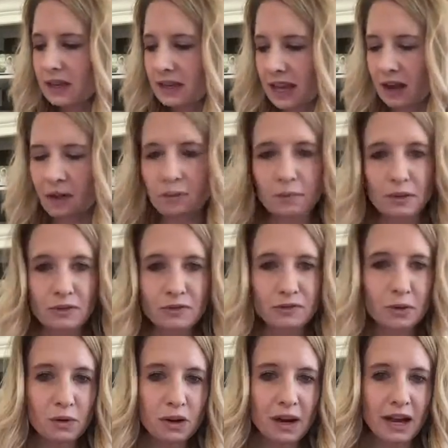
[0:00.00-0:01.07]
Now,
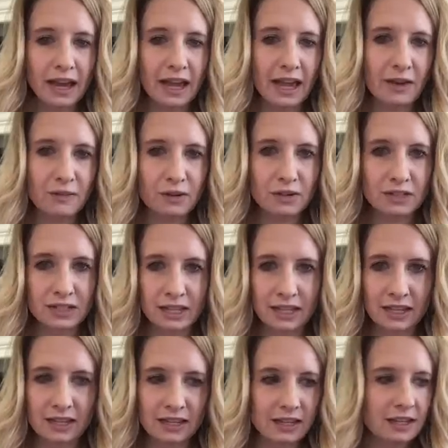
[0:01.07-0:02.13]
before I ever
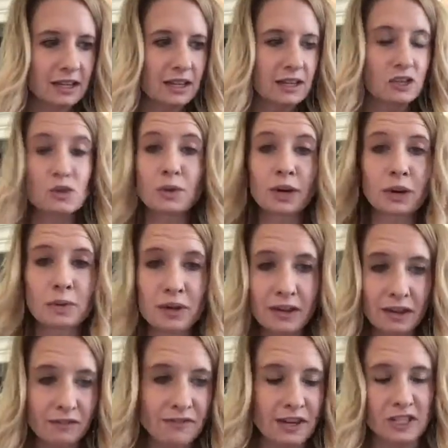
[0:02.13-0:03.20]
did 21
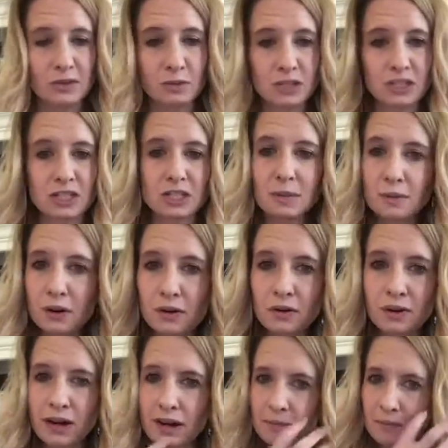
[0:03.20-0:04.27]
Day Fix, which is the
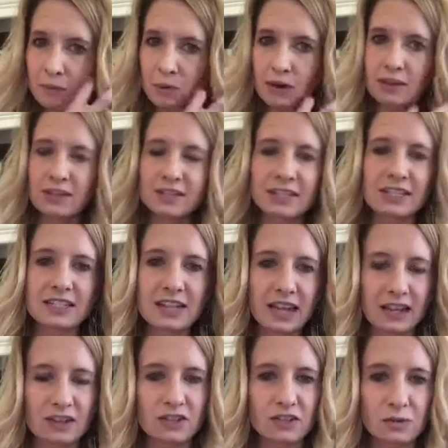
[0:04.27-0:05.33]
program where these
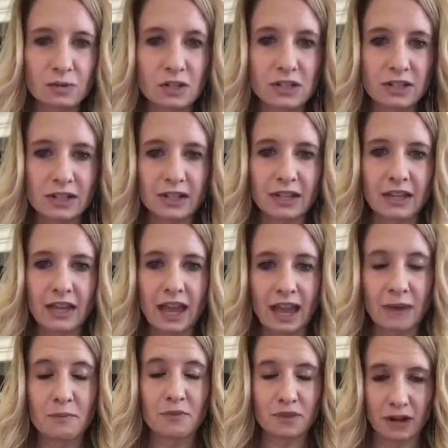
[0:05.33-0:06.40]
containers originally
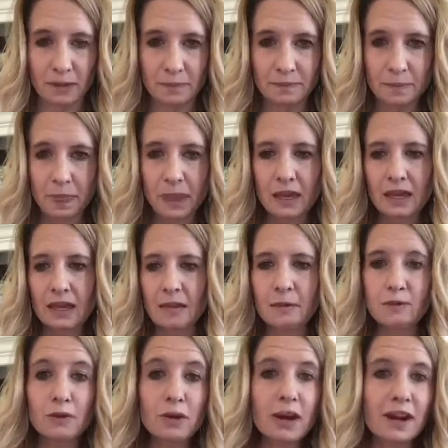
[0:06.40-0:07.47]
came from,
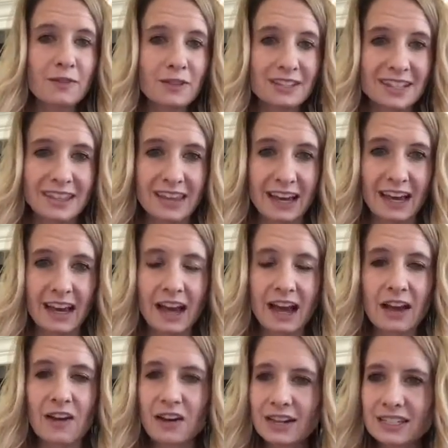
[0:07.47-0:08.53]
before I ever did that,
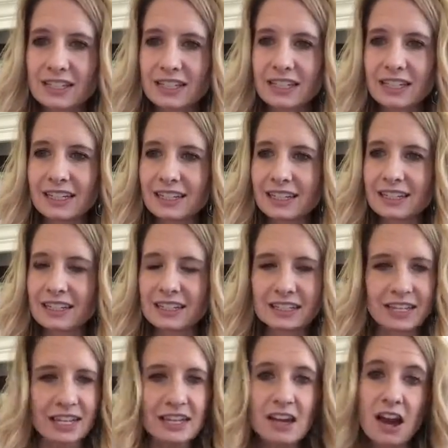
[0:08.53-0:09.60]
I honestly
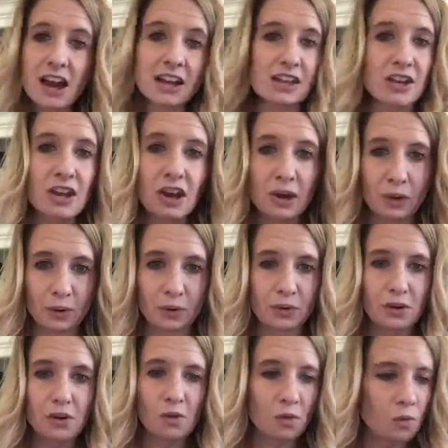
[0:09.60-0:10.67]
did not know
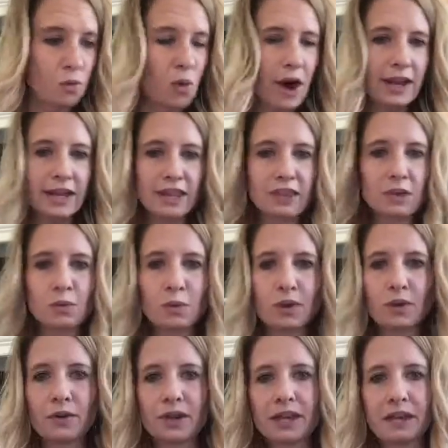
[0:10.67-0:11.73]
what in the
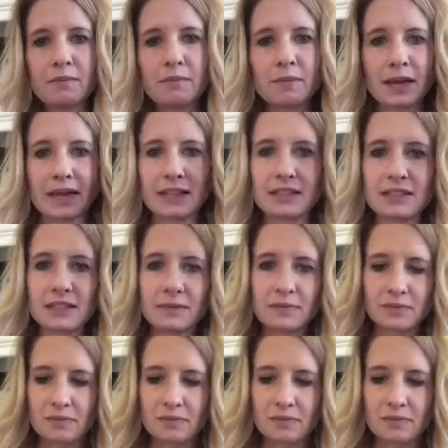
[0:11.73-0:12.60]
world it meant